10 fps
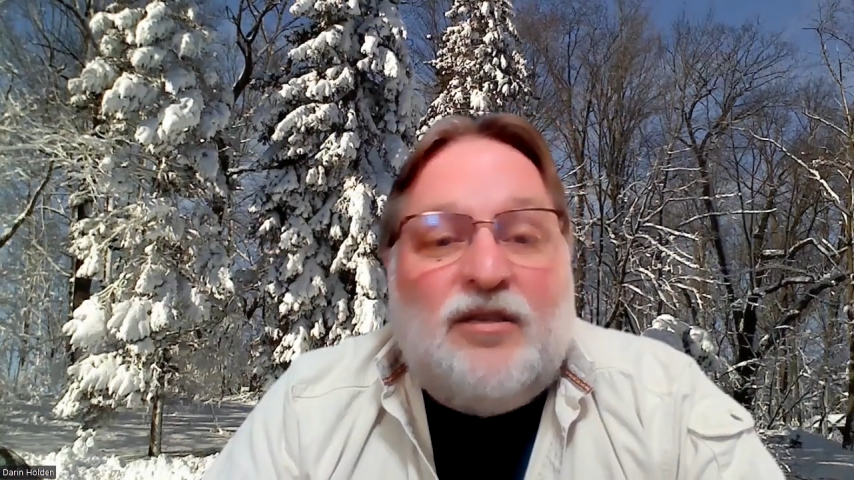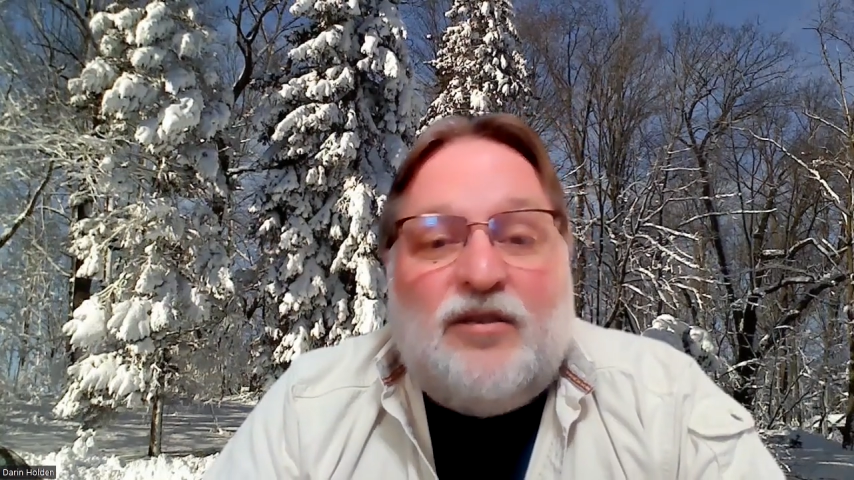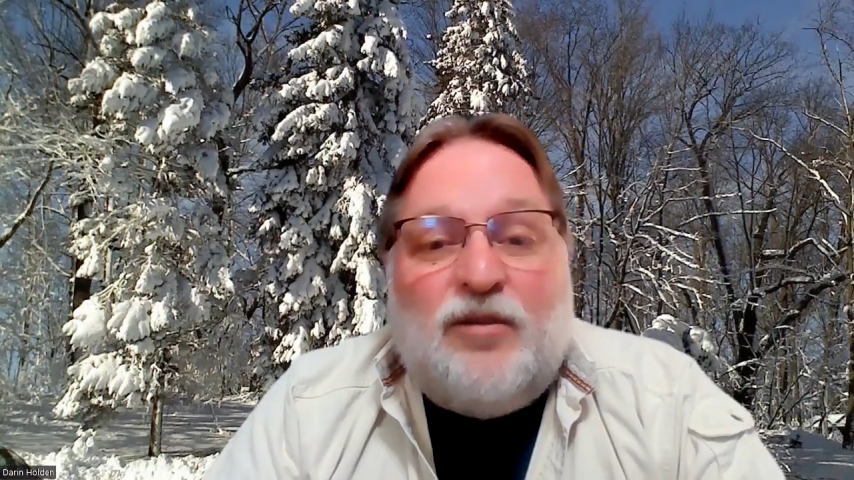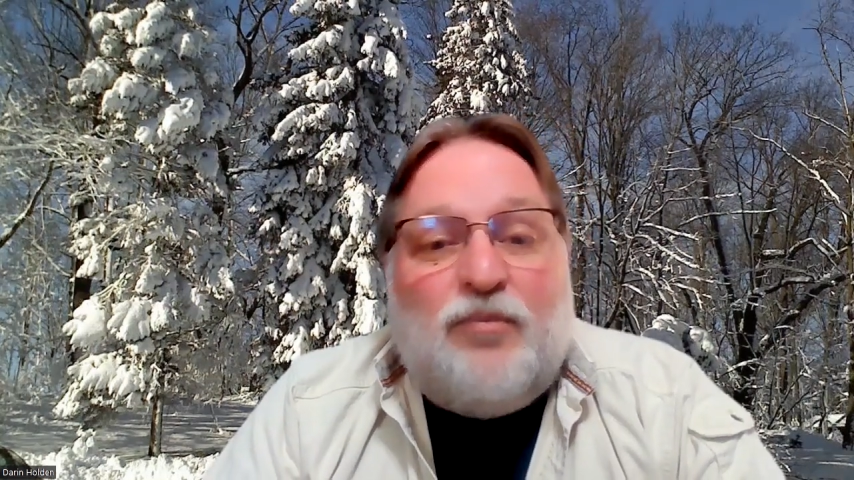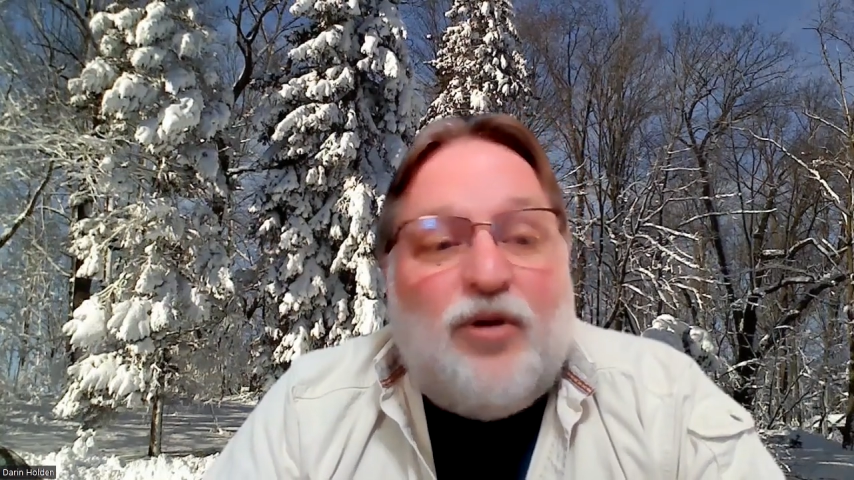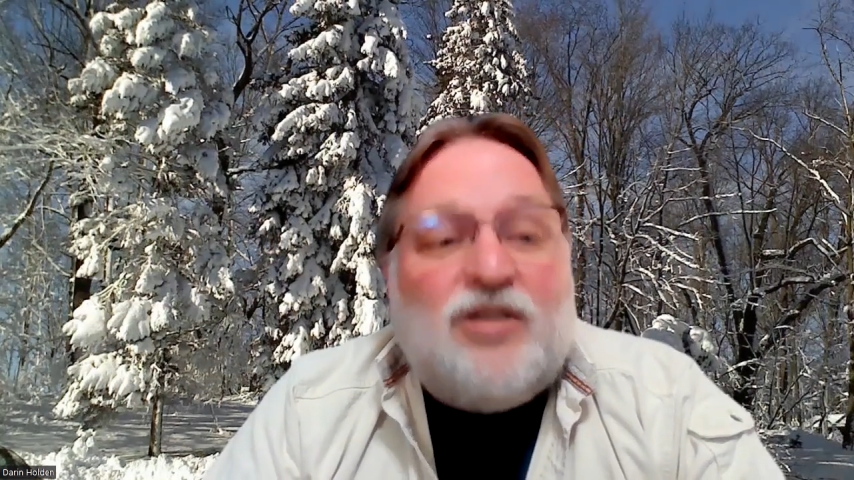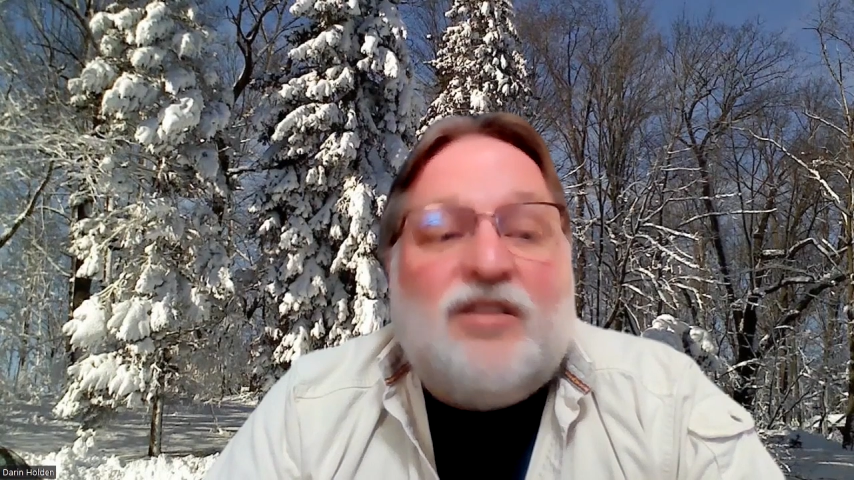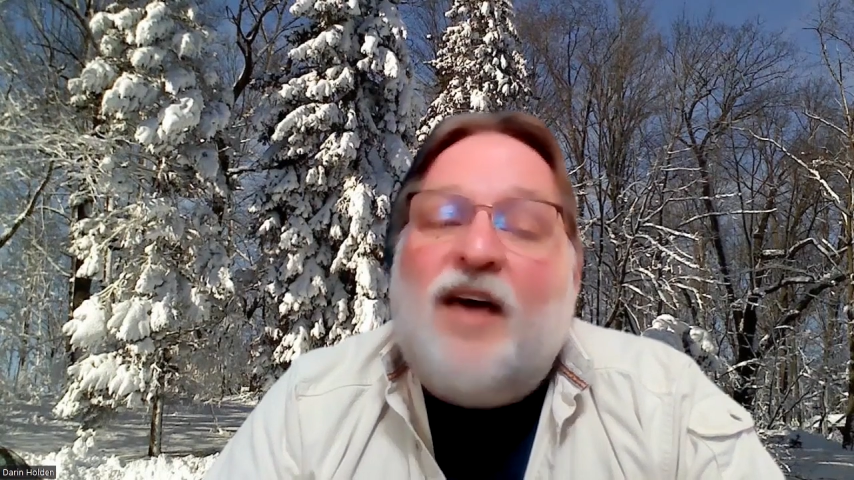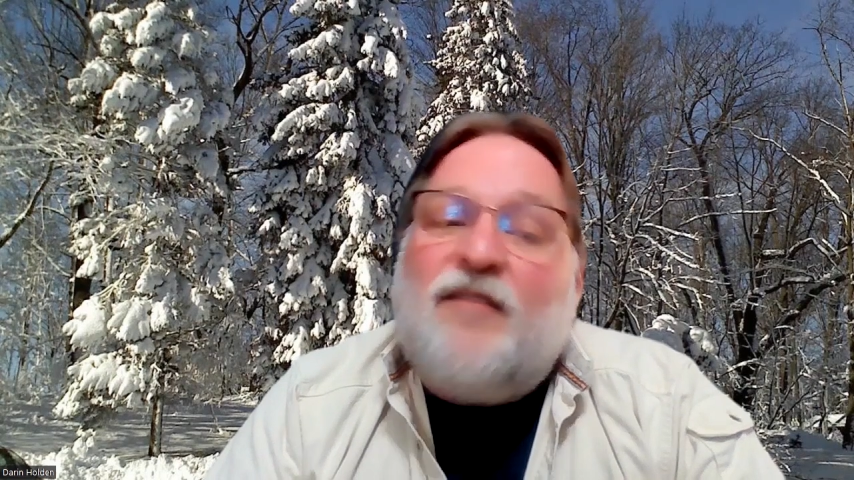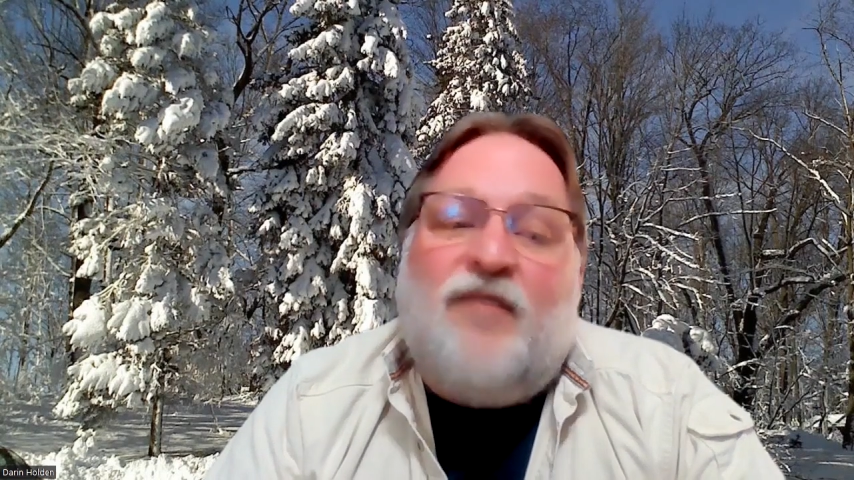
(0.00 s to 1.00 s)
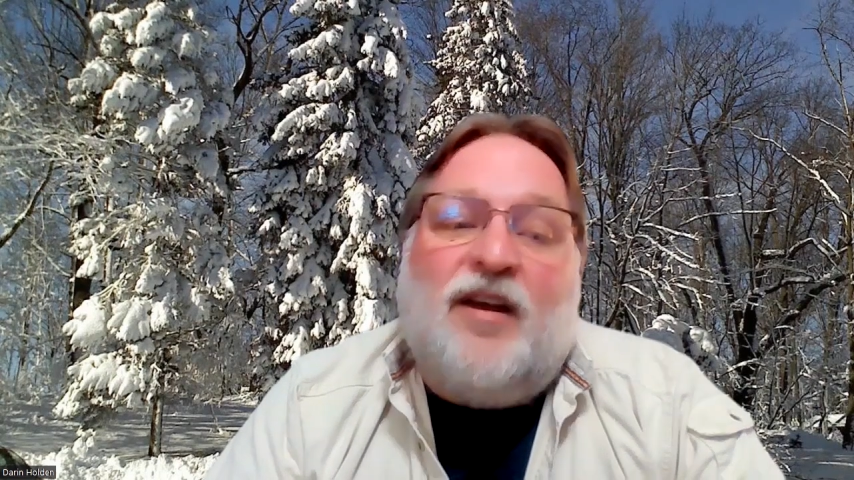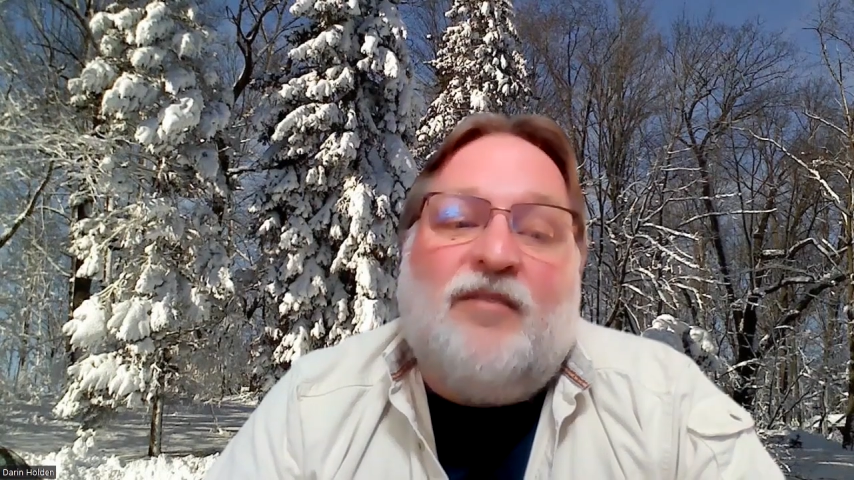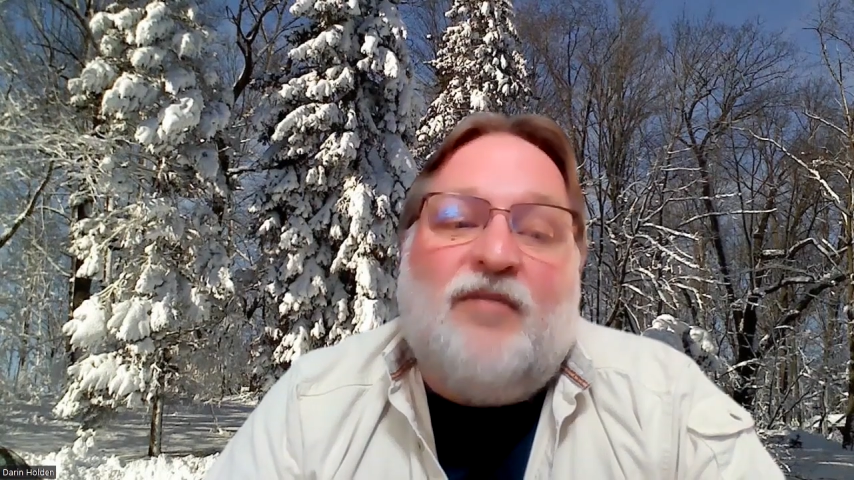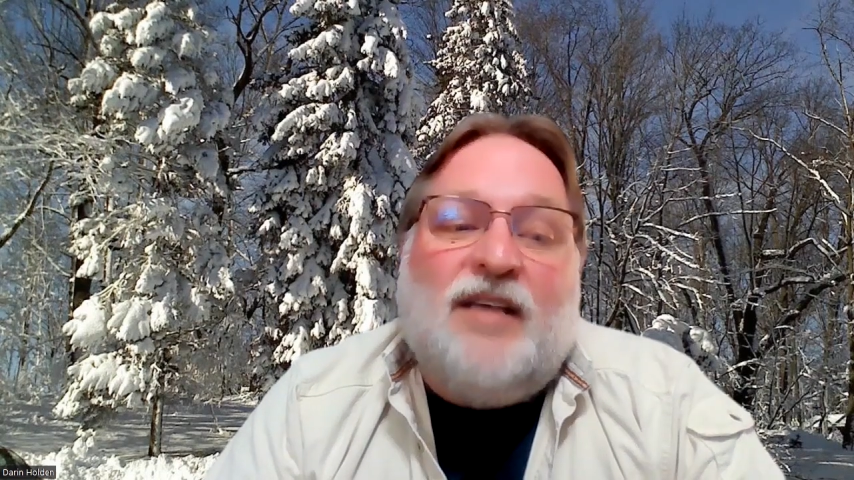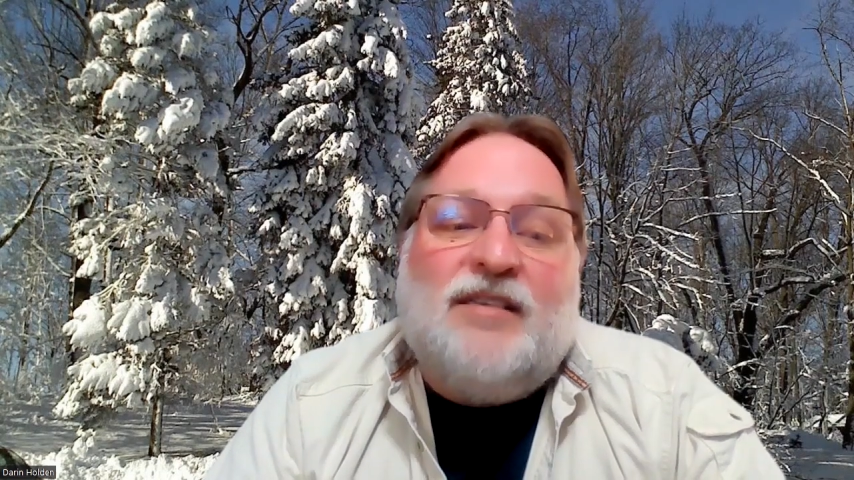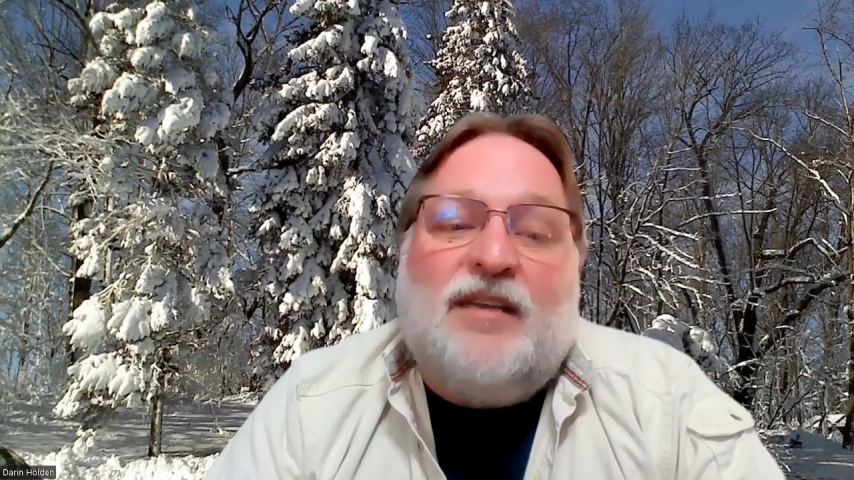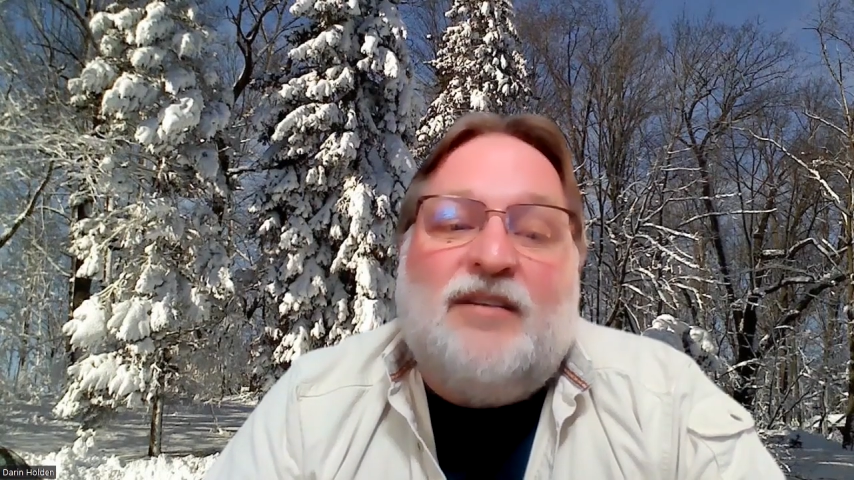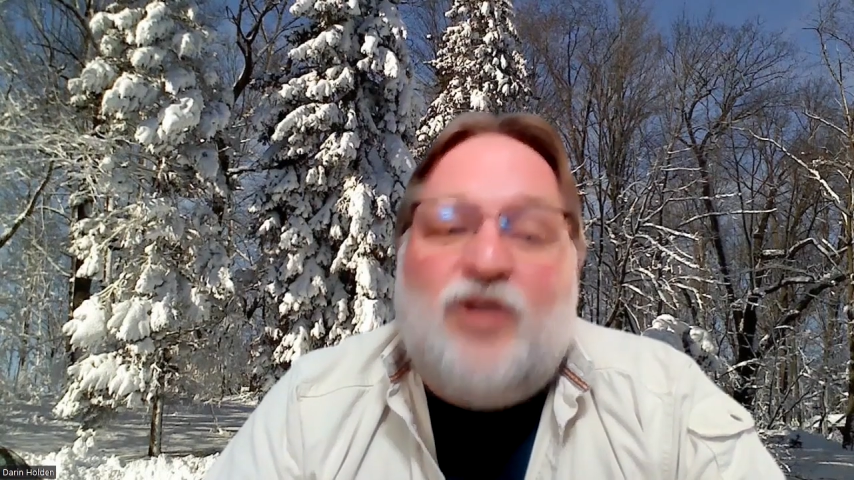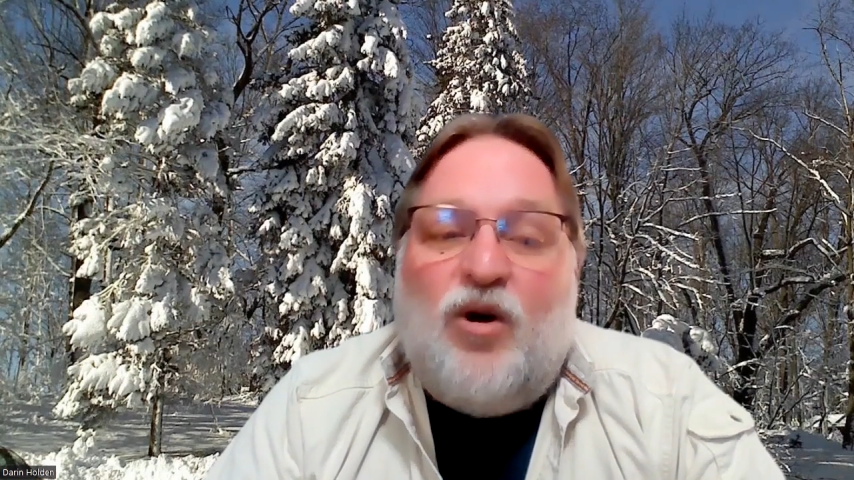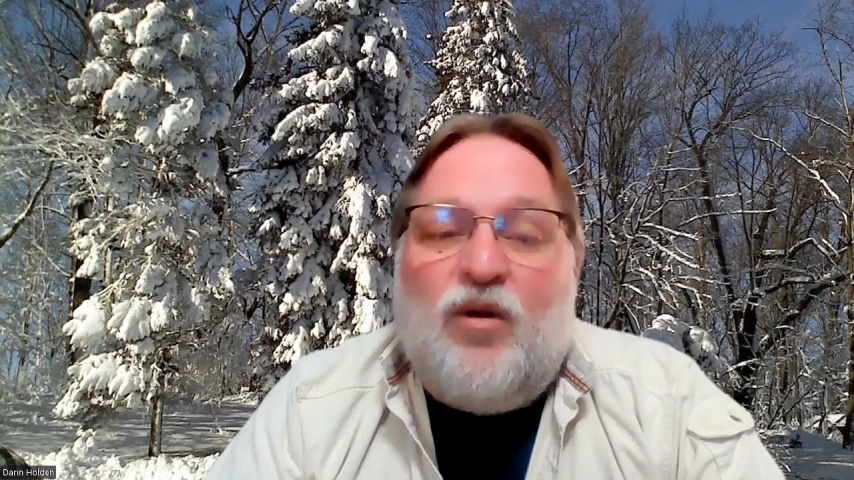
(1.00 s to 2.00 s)
to push that
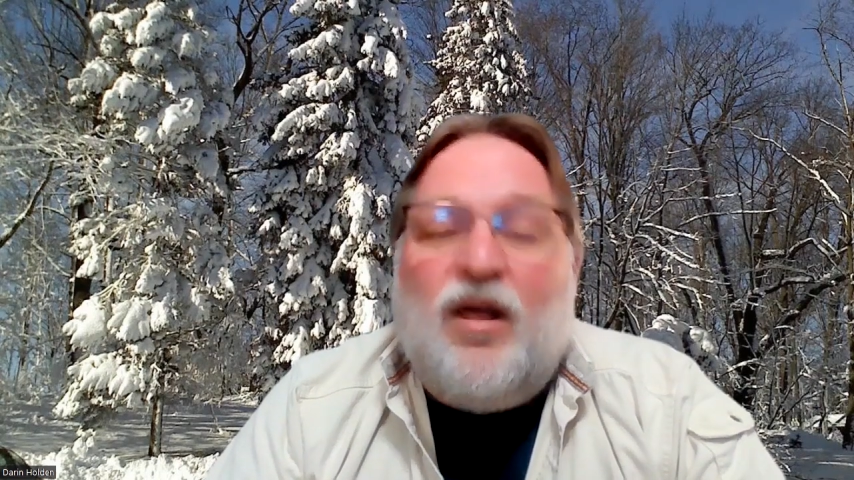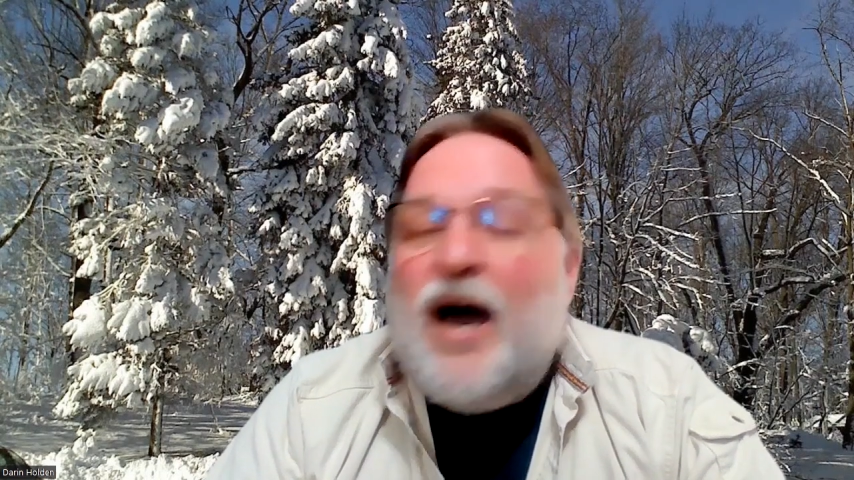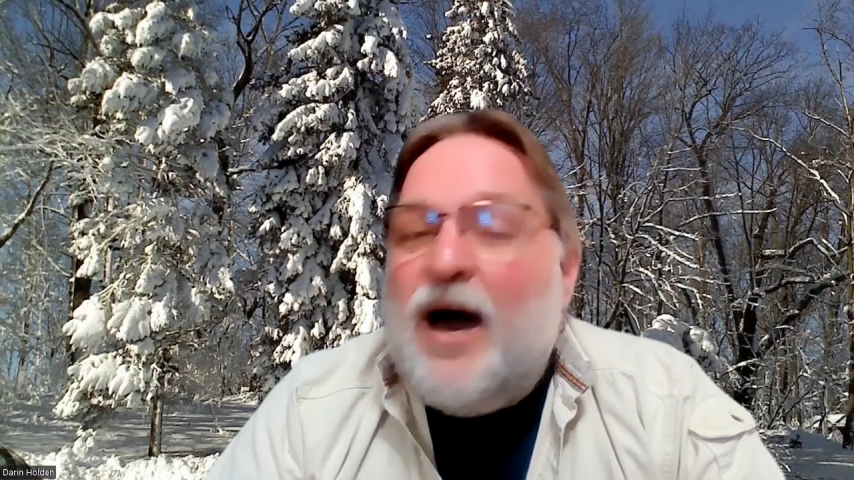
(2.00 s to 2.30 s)
fundraising total